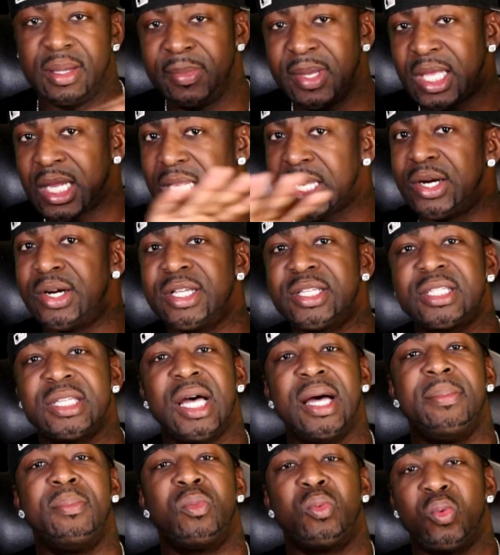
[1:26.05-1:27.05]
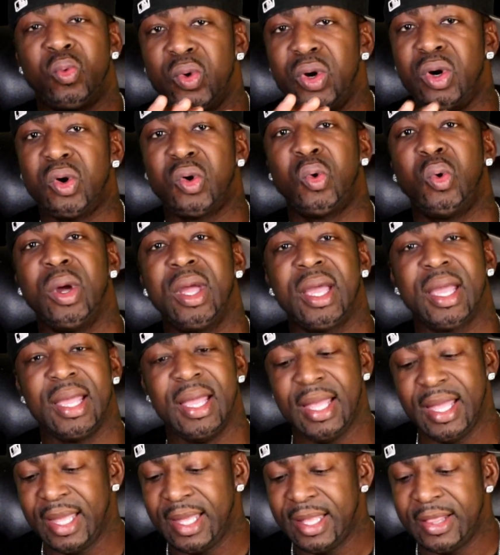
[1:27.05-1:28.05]
Let me clear this up real
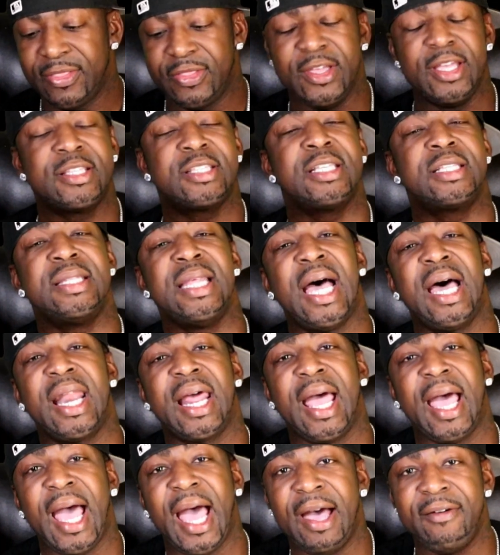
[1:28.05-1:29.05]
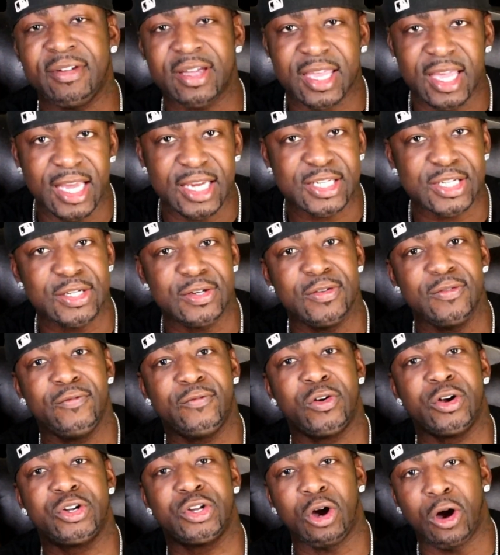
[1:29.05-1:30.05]
quick. This is not an advocation
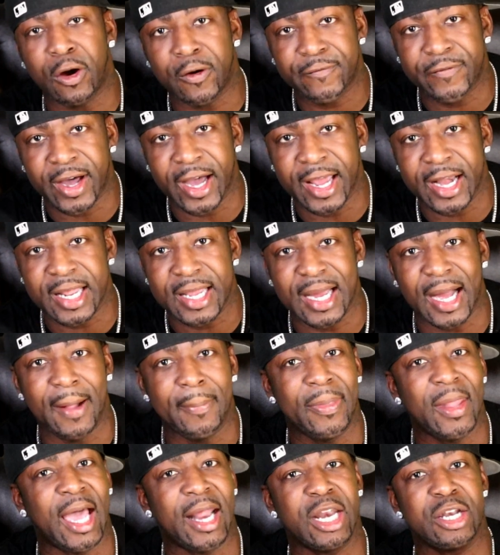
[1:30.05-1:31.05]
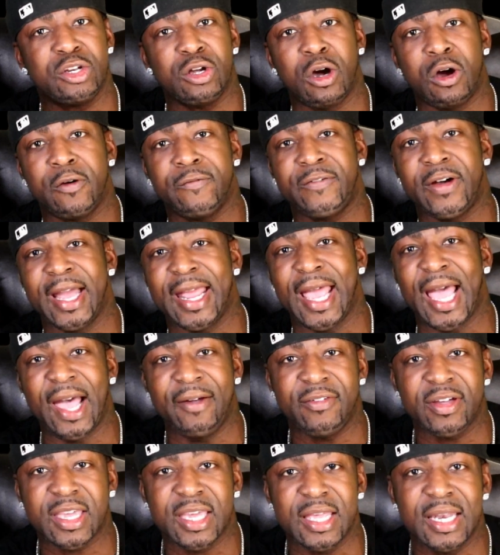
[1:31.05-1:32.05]
for dog fighting. I'm not a dog fight
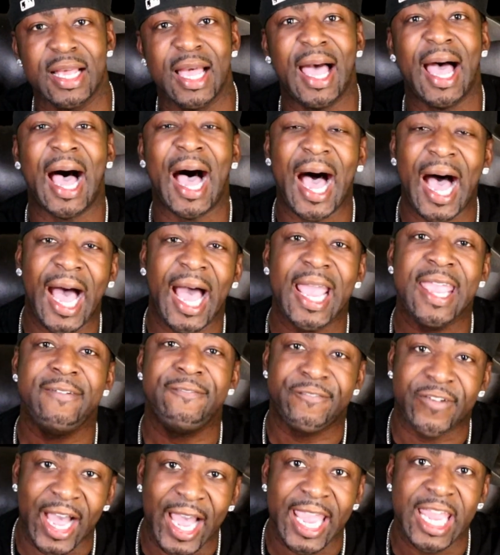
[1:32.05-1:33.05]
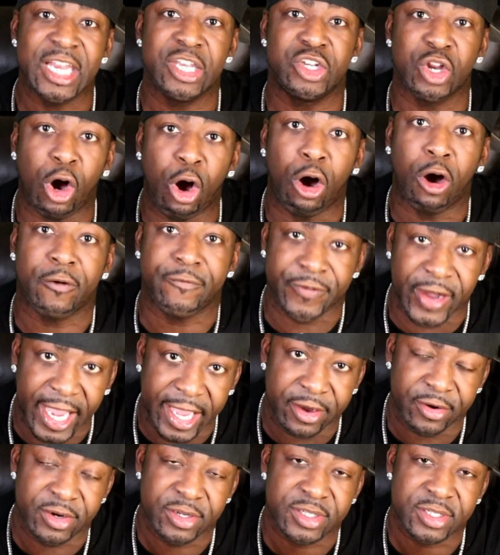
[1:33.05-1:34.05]
advocate. I fight dog
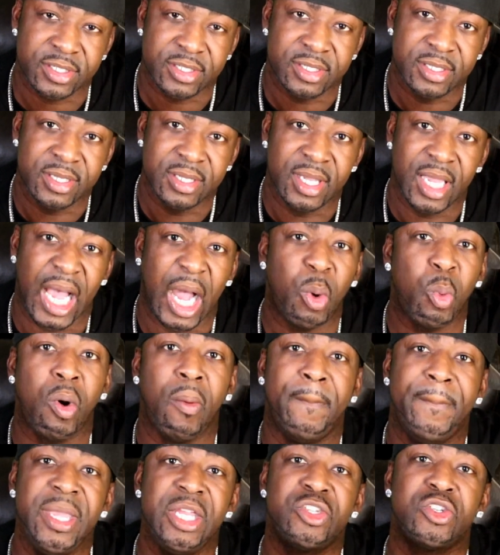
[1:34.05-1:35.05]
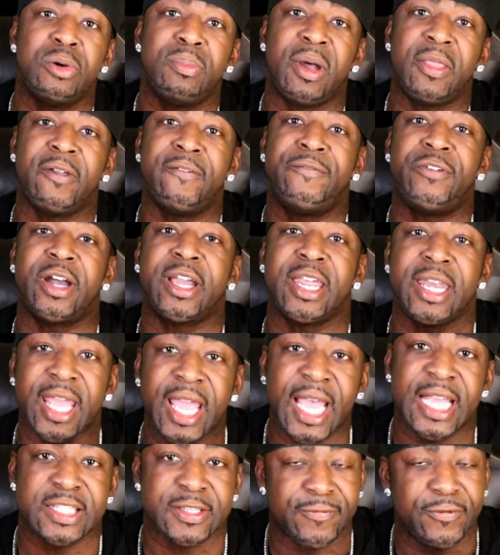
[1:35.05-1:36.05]
fighters. I will beat your
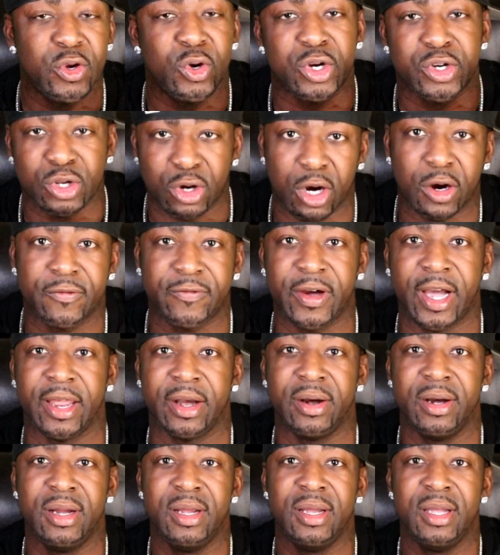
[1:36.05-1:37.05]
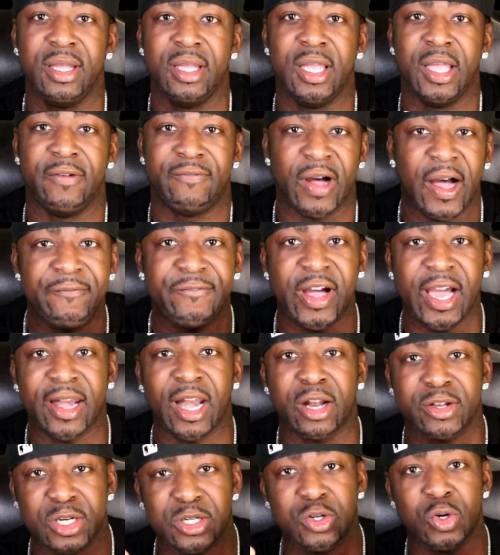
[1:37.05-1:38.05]
motherfucking ass if you're a dog fighter. If I
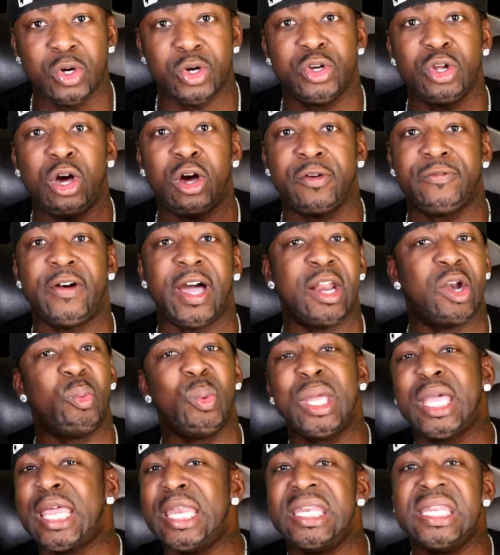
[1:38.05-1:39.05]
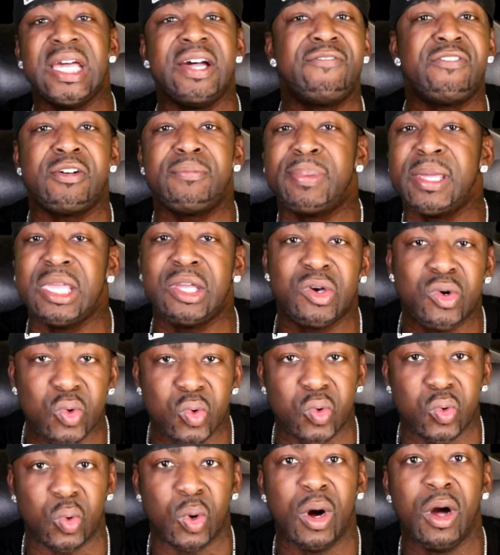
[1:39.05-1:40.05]
find out that you're a dog fighter, we can never be
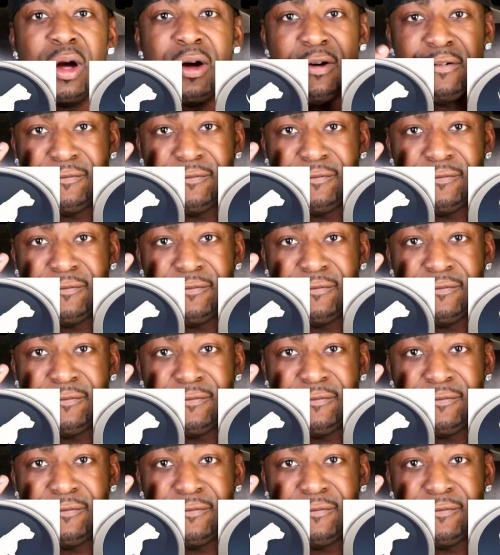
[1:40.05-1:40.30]
cool.